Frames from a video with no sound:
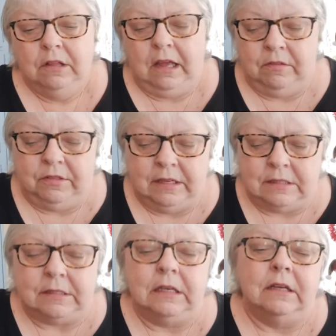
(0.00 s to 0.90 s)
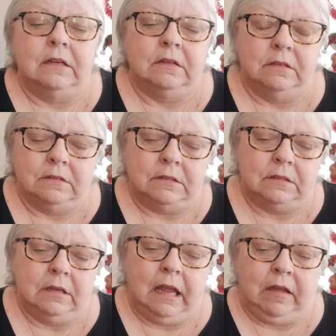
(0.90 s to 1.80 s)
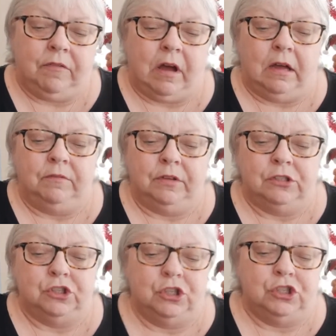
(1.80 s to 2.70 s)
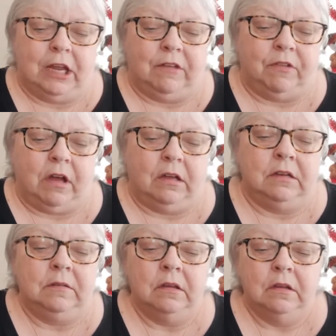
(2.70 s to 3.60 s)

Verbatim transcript: And this is Avon, Vintage Avon.